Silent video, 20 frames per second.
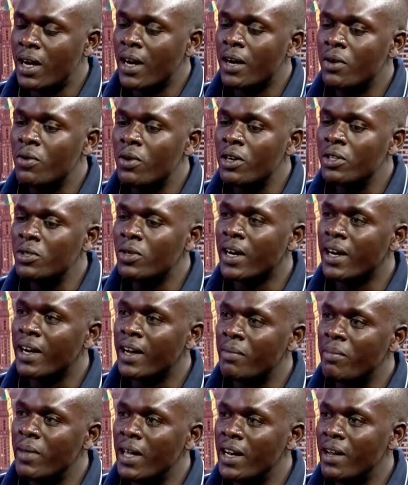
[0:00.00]
Aka kaugonjwa
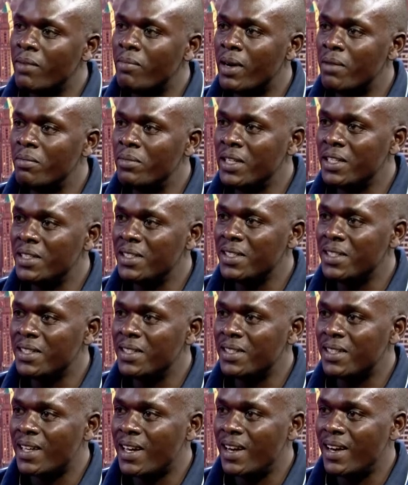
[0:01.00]
kanapenda
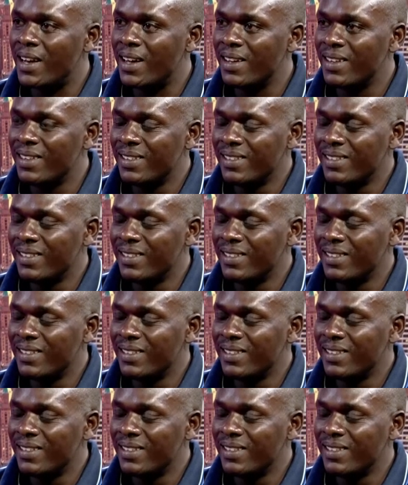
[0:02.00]
publicity sana.